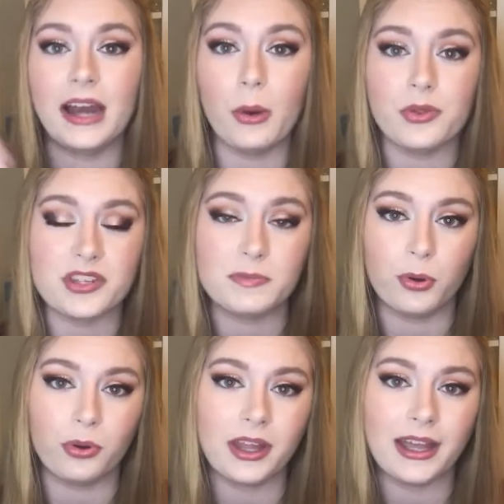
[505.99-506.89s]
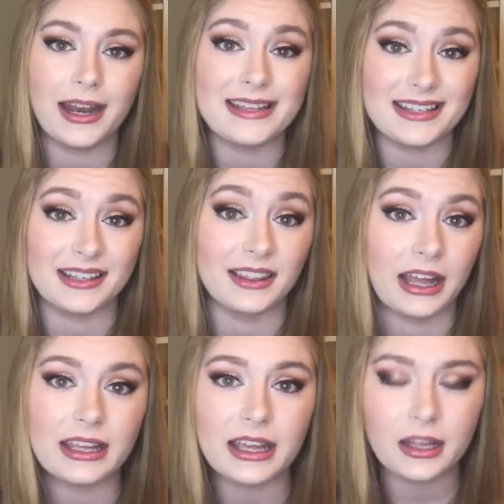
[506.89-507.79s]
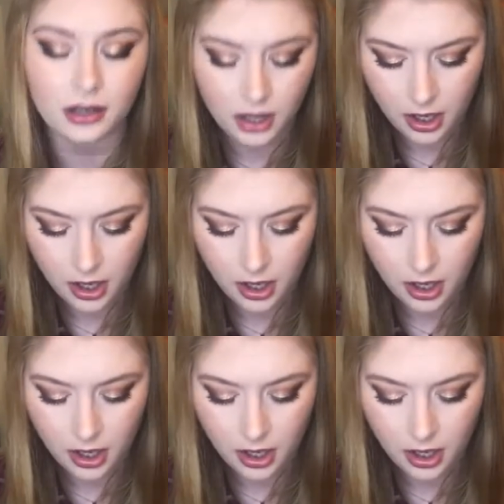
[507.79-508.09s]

it out with a spoolie and I did like it.